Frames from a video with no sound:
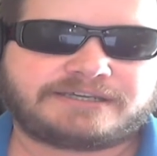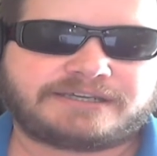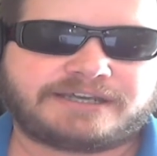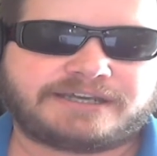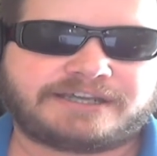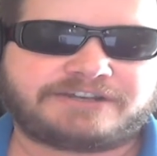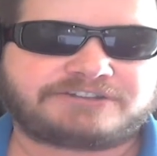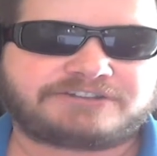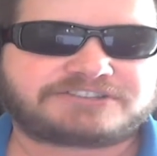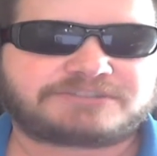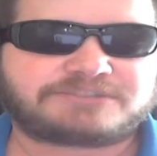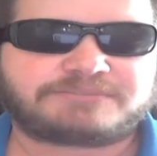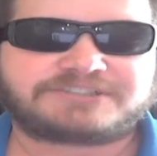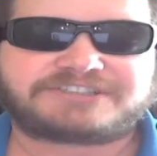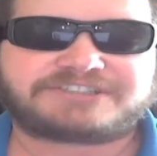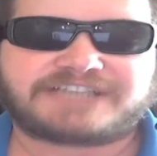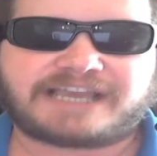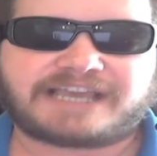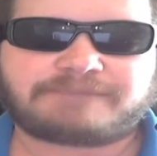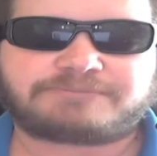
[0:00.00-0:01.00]
And there's some
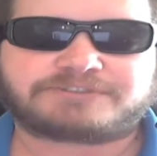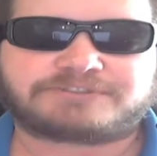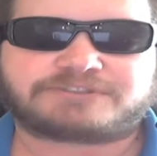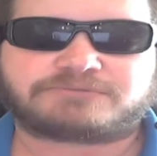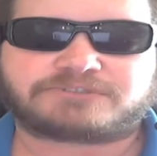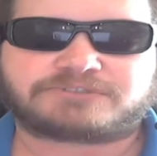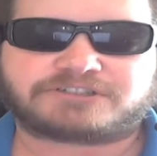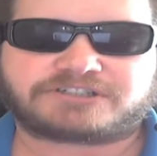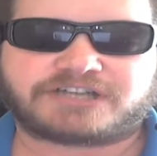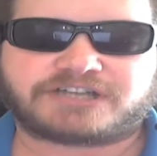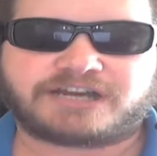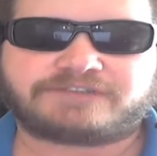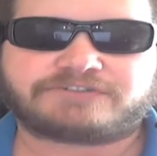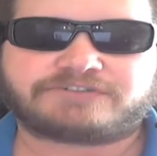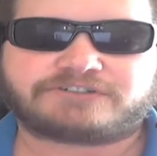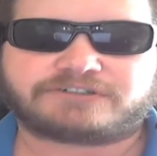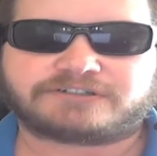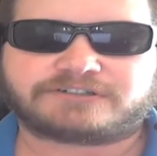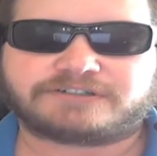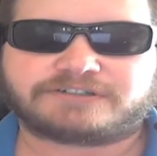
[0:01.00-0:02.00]
examples that we're going to
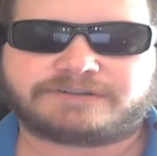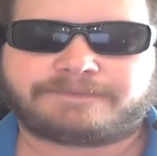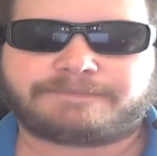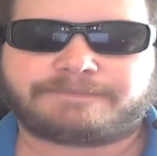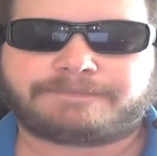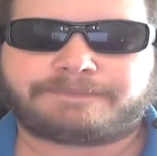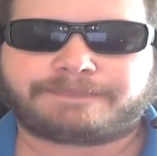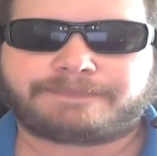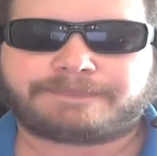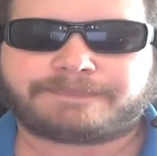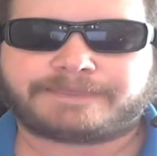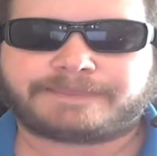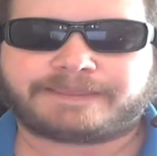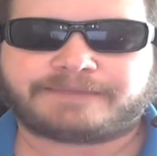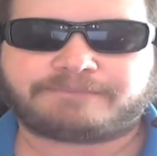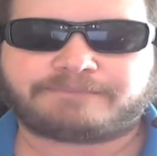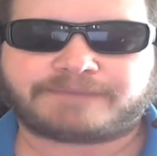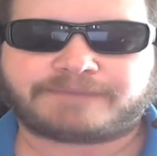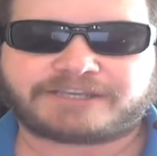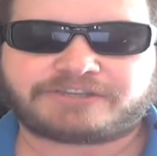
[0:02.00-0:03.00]
cover
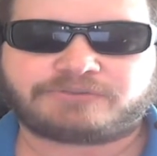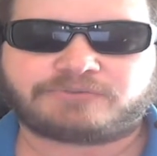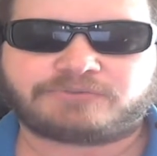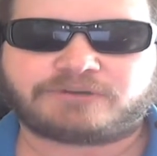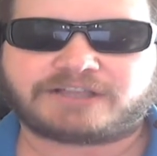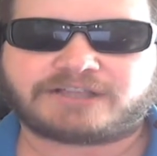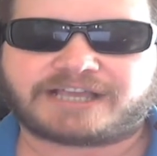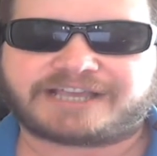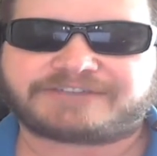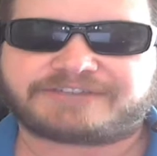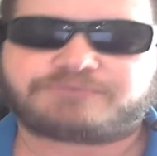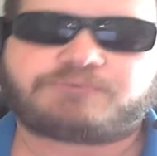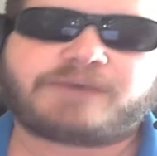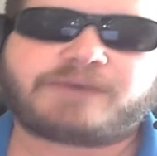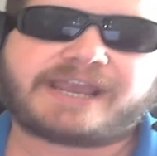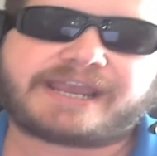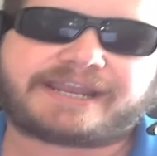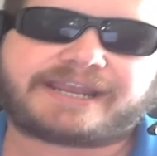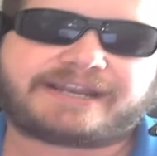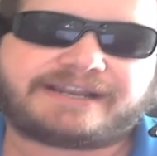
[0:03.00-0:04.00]
that make you realize,
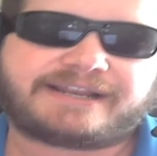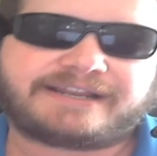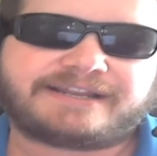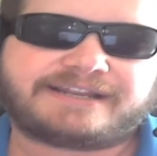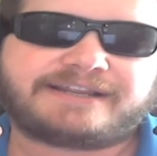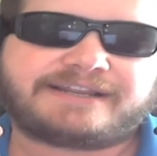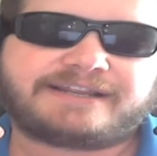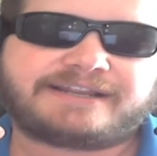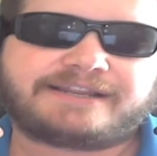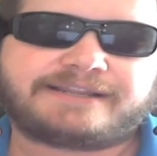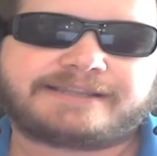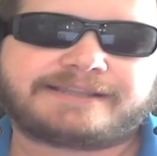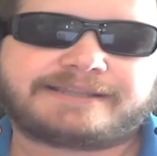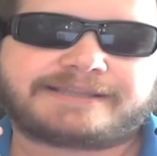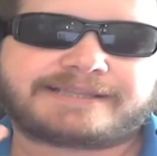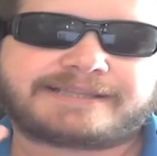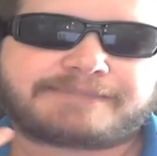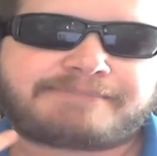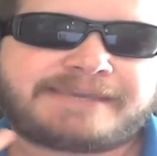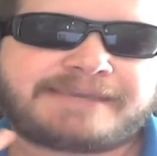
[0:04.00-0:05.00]
wait,
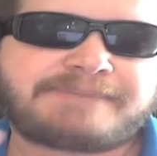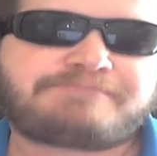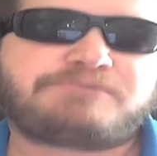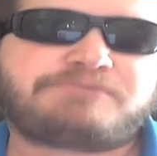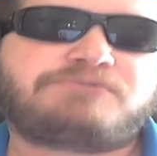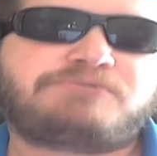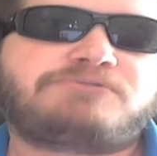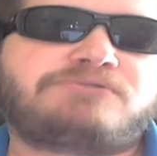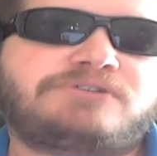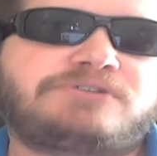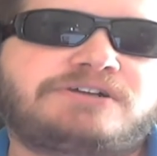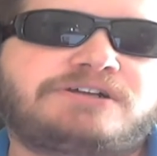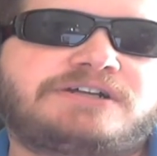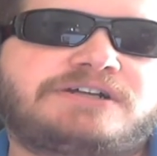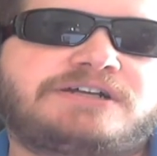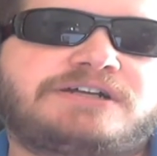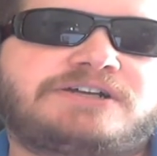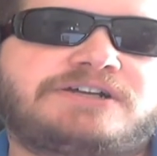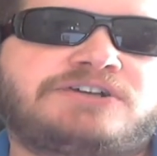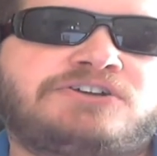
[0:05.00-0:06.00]
the people
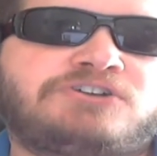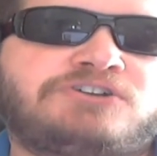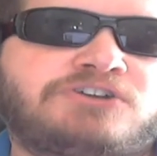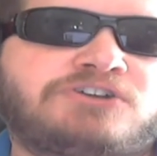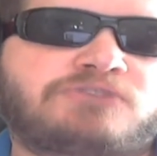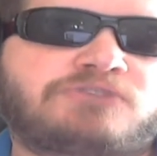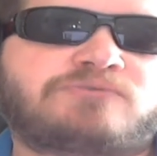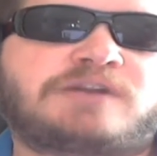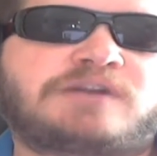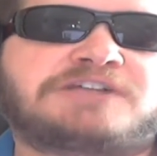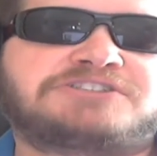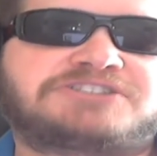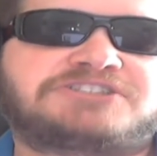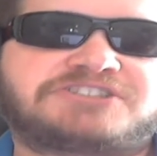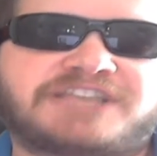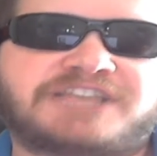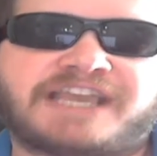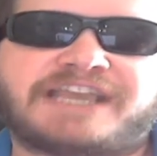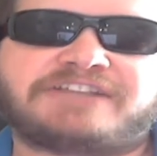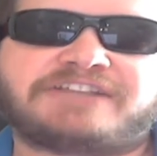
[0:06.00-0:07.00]
who go around
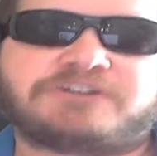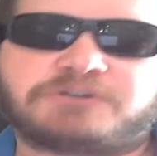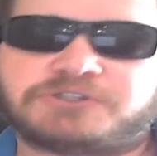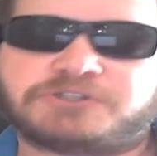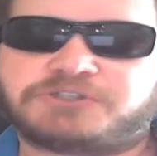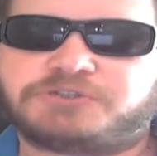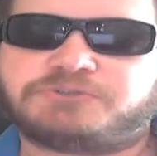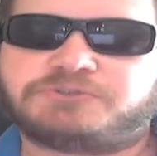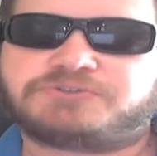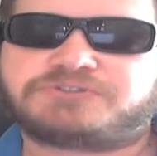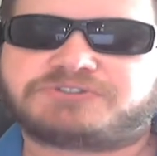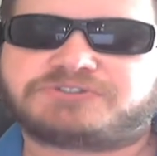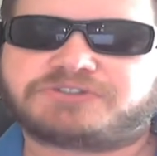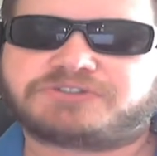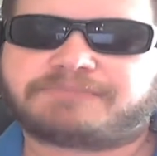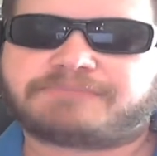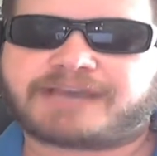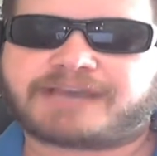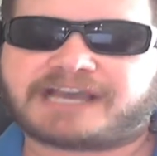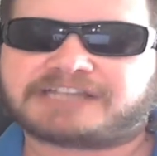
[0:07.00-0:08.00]
saying don't use
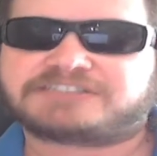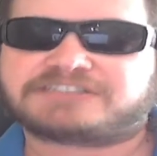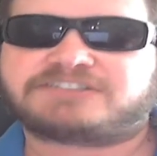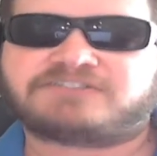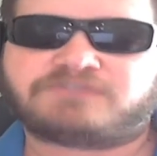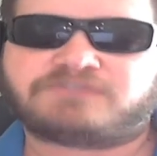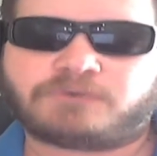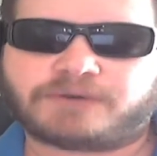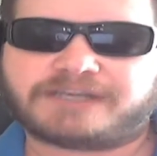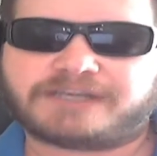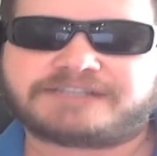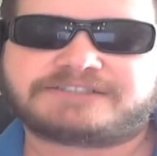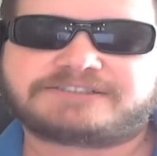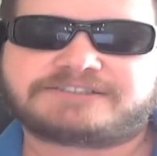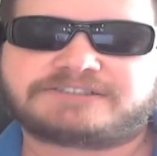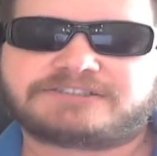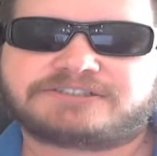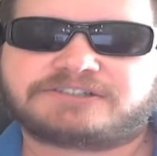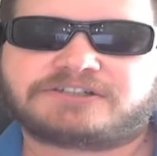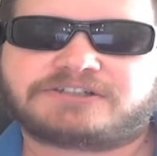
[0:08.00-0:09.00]
passive
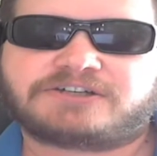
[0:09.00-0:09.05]
voice